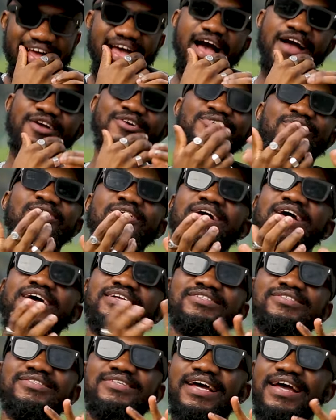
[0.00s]
I could go
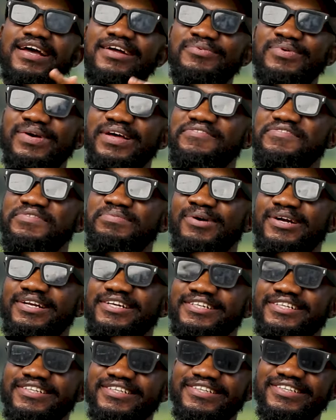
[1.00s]
head to head with
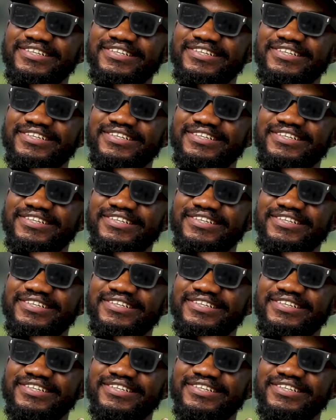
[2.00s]
everybody.